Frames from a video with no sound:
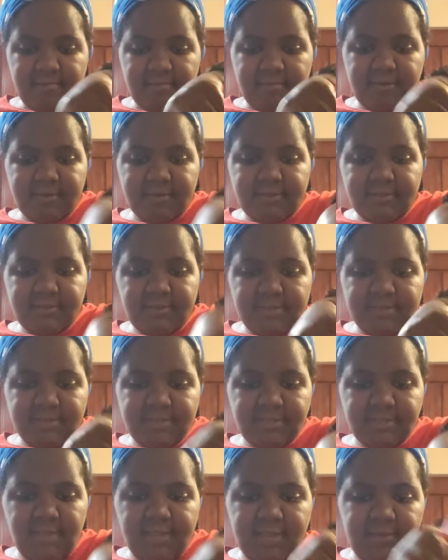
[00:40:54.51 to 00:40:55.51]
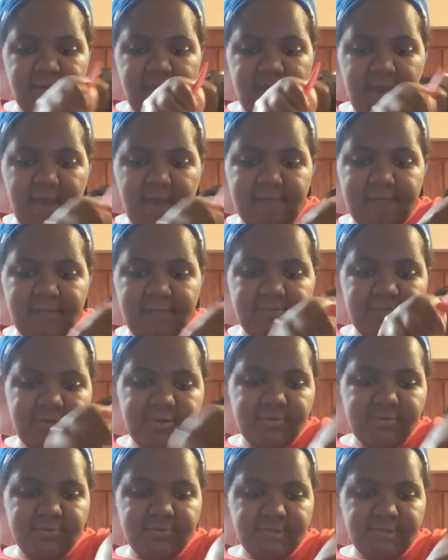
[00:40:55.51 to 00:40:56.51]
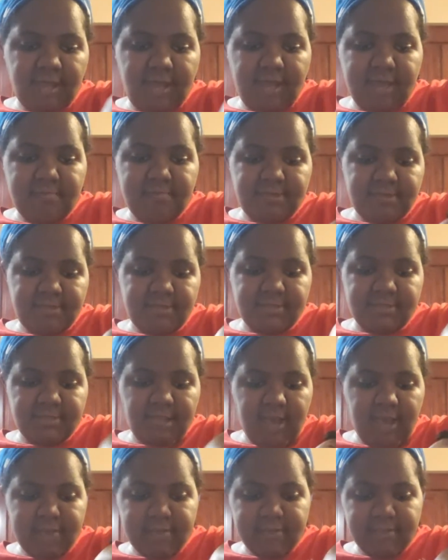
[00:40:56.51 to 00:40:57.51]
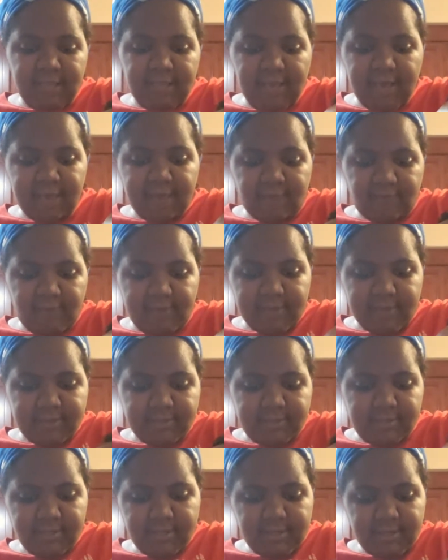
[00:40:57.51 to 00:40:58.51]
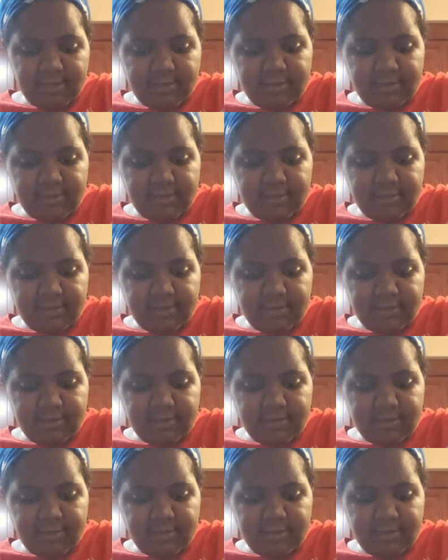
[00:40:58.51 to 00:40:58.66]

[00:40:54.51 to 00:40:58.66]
But since I don't have any blues, I just have red today.